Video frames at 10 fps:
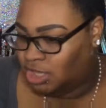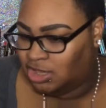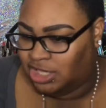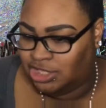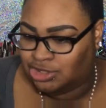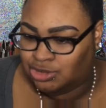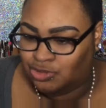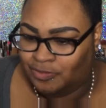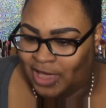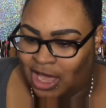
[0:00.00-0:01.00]
These
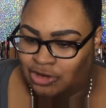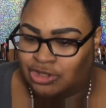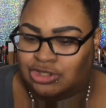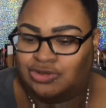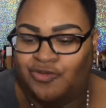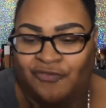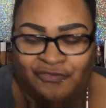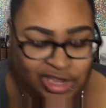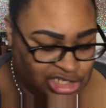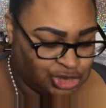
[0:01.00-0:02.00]
two powders to
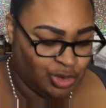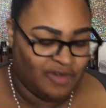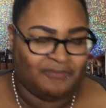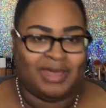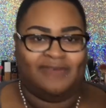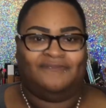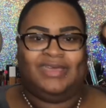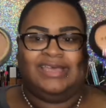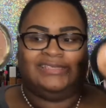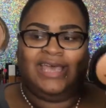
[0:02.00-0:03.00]
finish off my
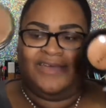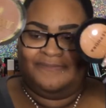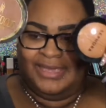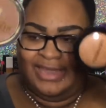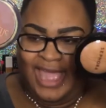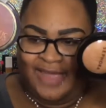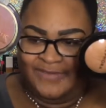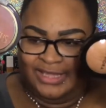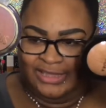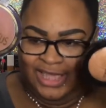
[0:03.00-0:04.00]
face have been
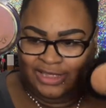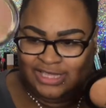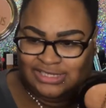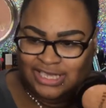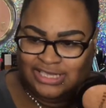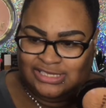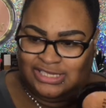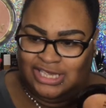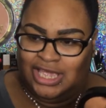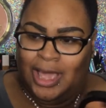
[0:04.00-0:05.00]
everything. This is
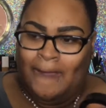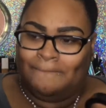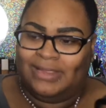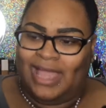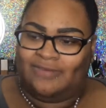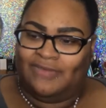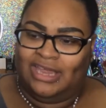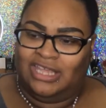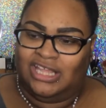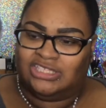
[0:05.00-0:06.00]
the Black
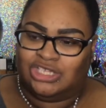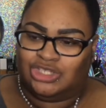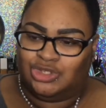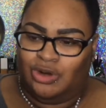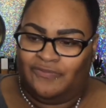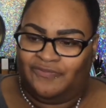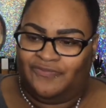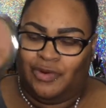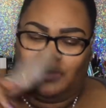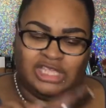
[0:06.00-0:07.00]
Radiance Soft
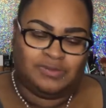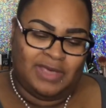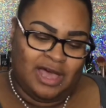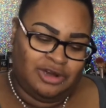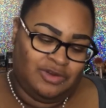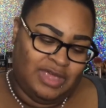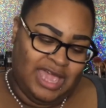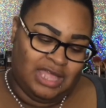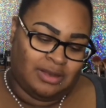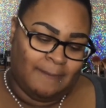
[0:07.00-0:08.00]
Focus Powder
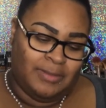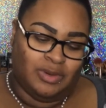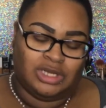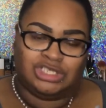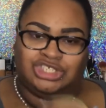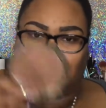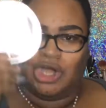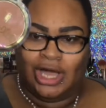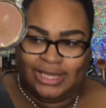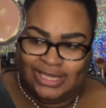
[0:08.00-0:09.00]
in Milk
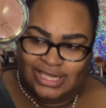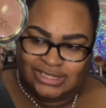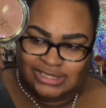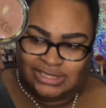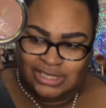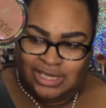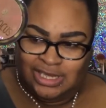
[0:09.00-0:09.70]
Chocolates.